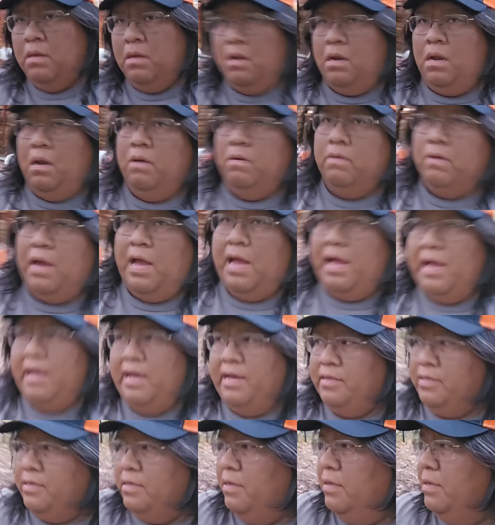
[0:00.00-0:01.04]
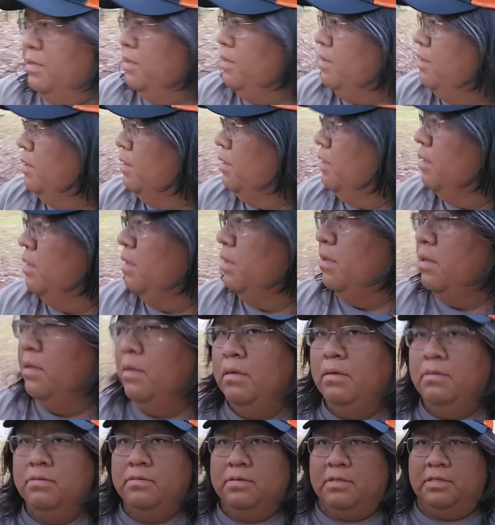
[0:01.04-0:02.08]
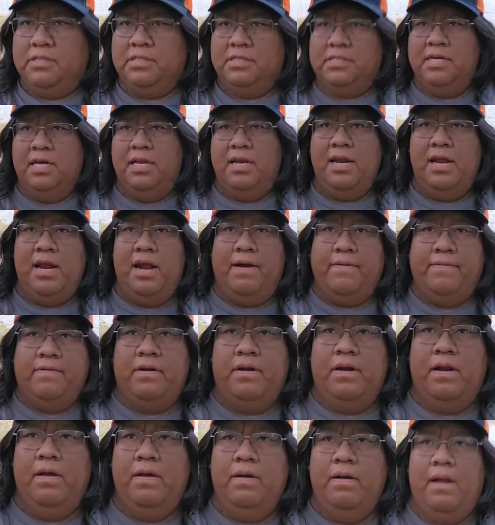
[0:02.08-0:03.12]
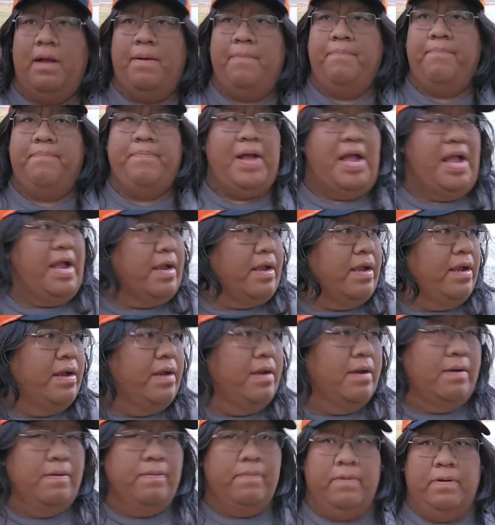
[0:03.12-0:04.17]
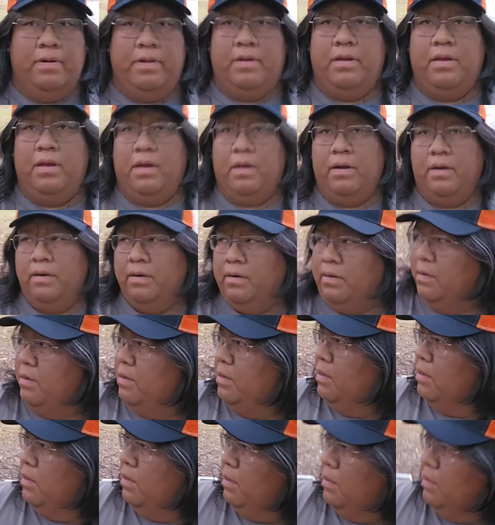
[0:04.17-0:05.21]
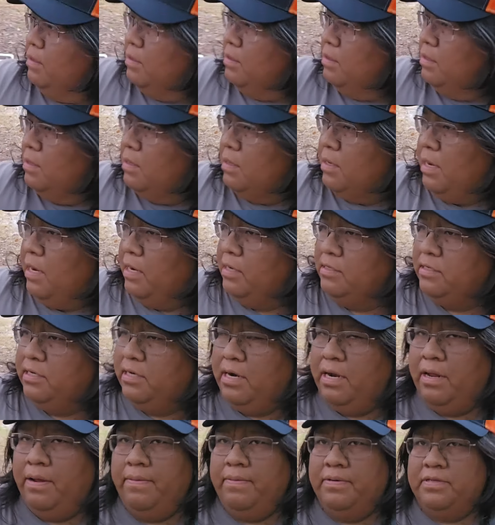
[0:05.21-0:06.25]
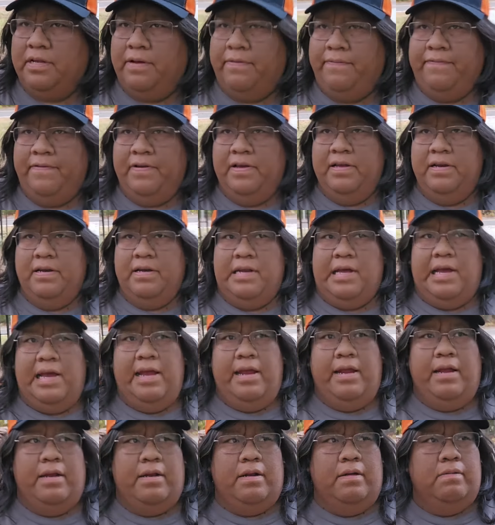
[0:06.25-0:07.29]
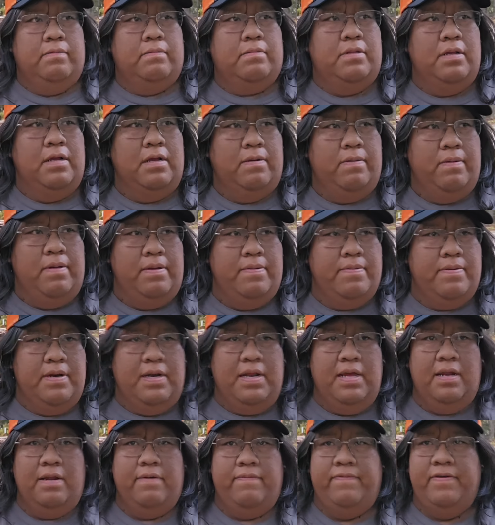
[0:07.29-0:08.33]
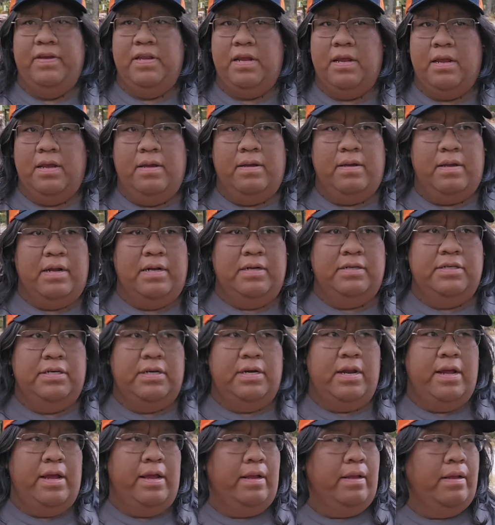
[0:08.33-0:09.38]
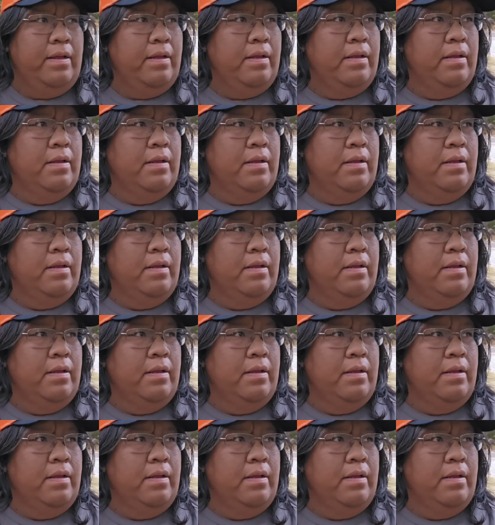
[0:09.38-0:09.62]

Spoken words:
Hello guys, it's a Sunday afternoon. I'm back here in the Woodyard. Yesterday was a fun day. I don't think we even did a video yesterday.